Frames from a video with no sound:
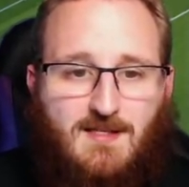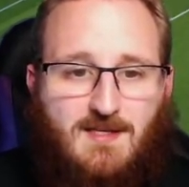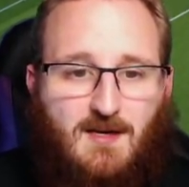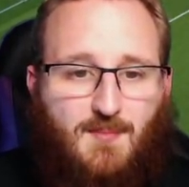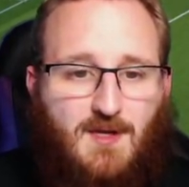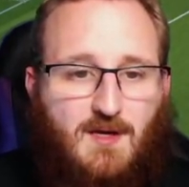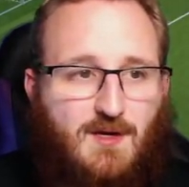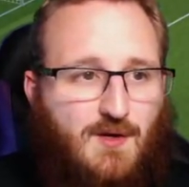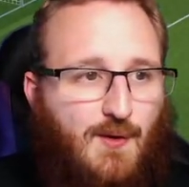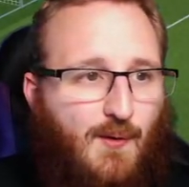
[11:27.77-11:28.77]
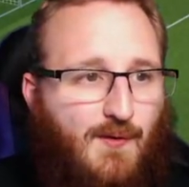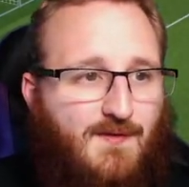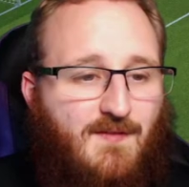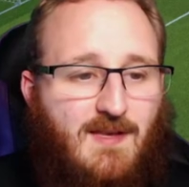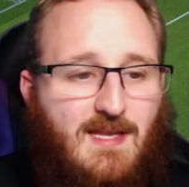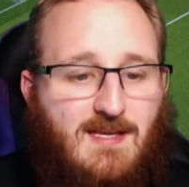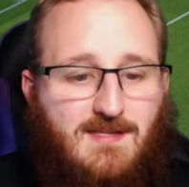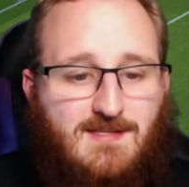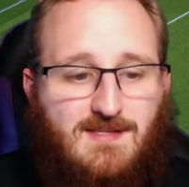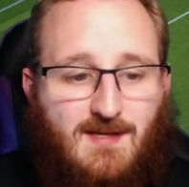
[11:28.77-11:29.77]
It's going to be a corner for
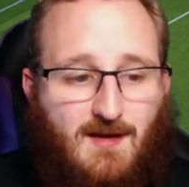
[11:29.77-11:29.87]
Leeds.